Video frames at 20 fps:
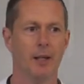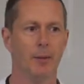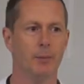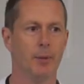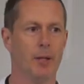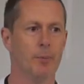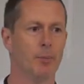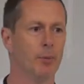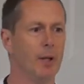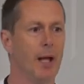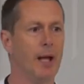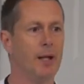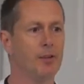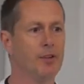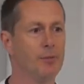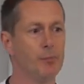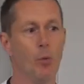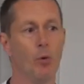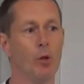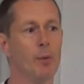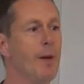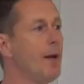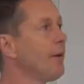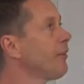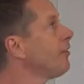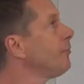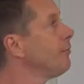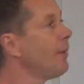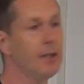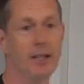people. And small
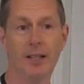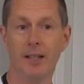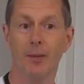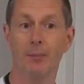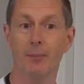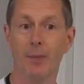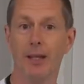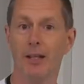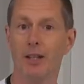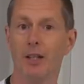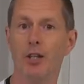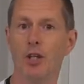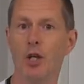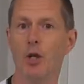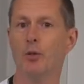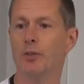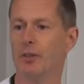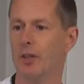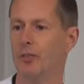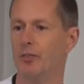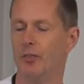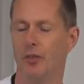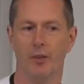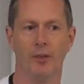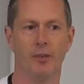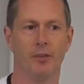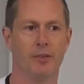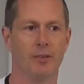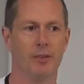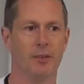amounts of money can make a huge
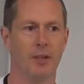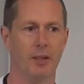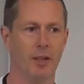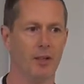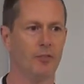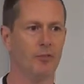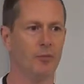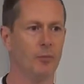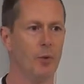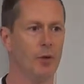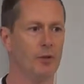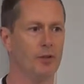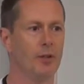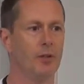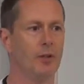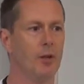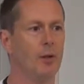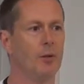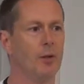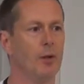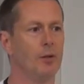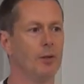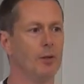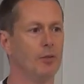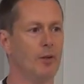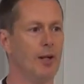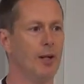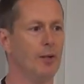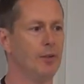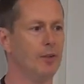difference. And I've worked a lot on the
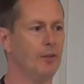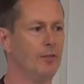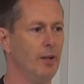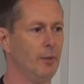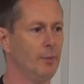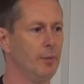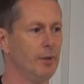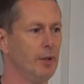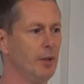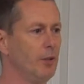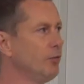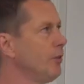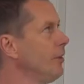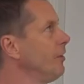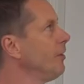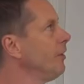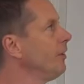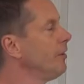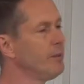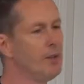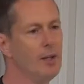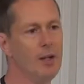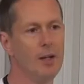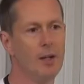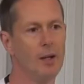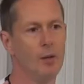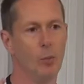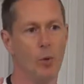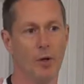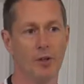ground in developing countries and
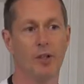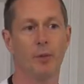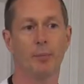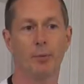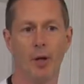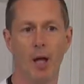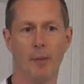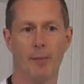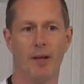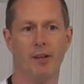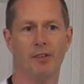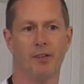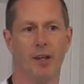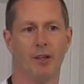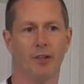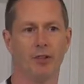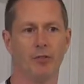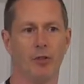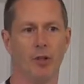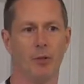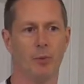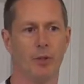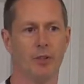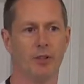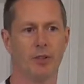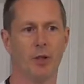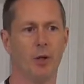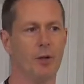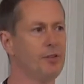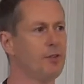worked at a primate sanctuary,
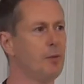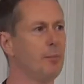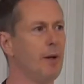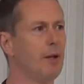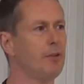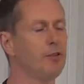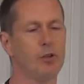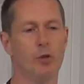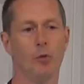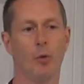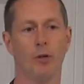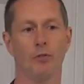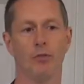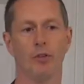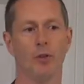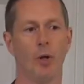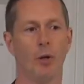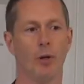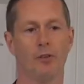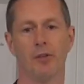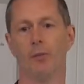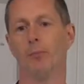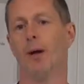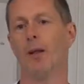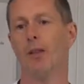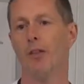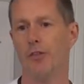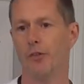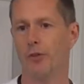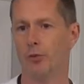which cost about $200 a
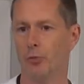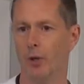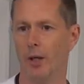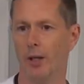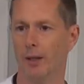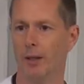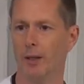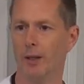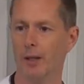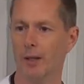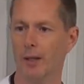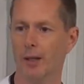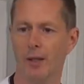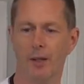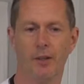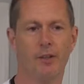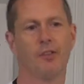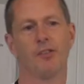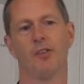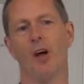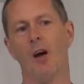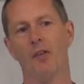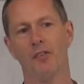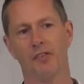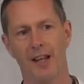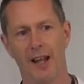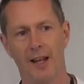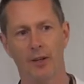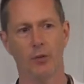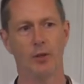month to run. Staff
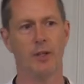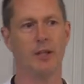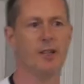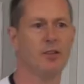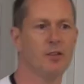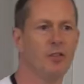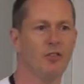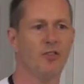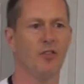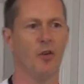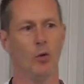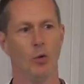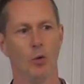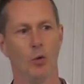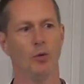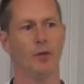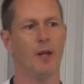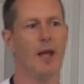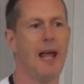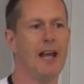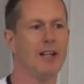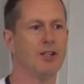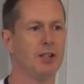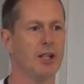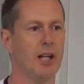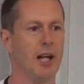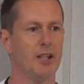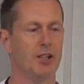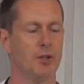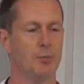salaries, food,
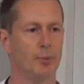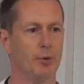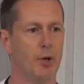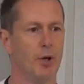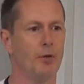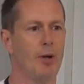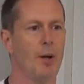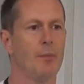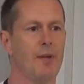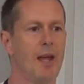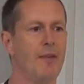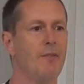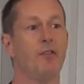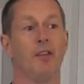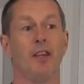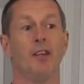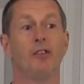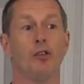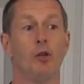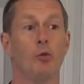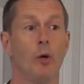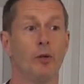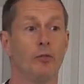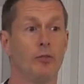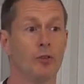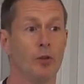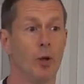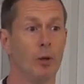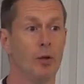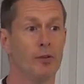education programs, everything,
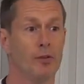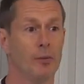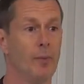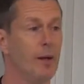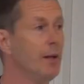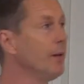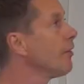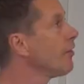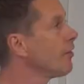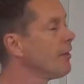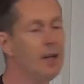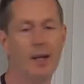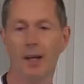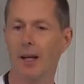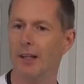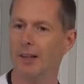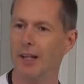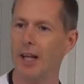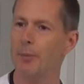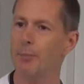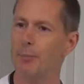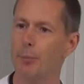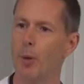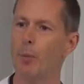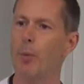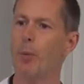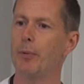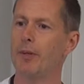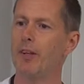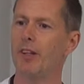$200 a month. That's
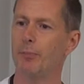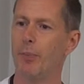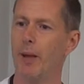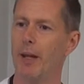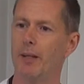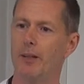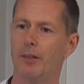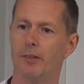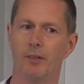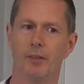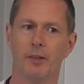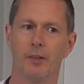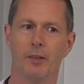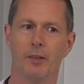probably spent